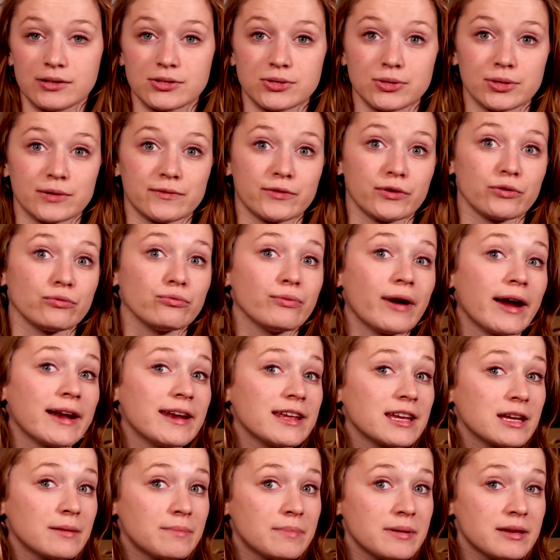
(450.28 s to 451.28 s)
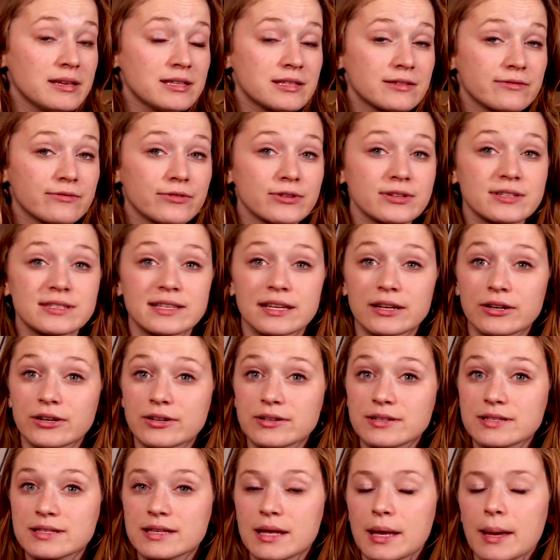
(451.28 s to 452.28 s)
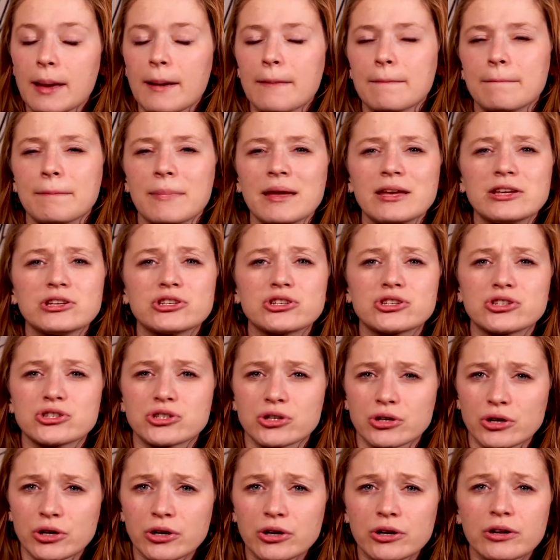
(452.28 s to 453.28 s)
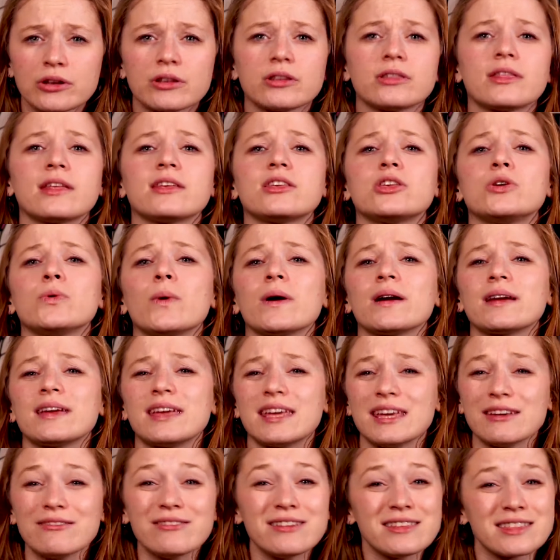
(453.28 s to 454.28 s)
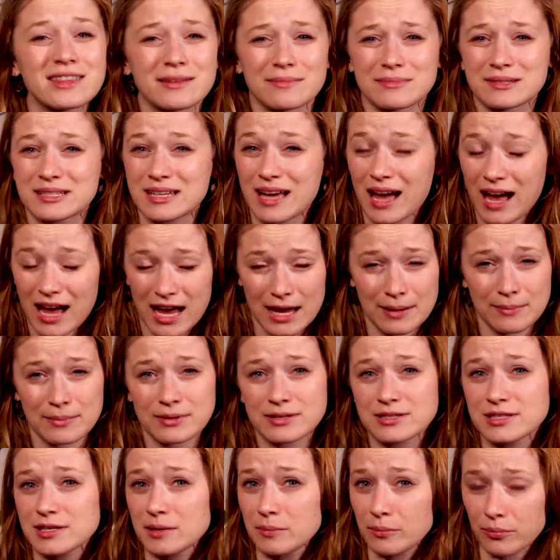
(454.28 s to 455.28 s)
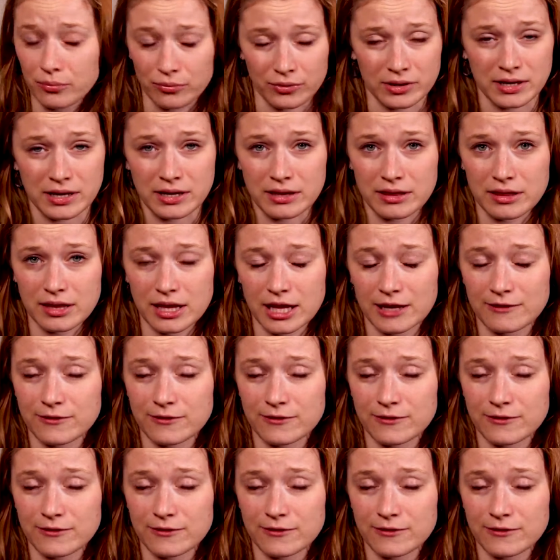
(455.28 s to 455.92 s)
So if you're writing a piece for singers, make sure that you are giving them time to breathe.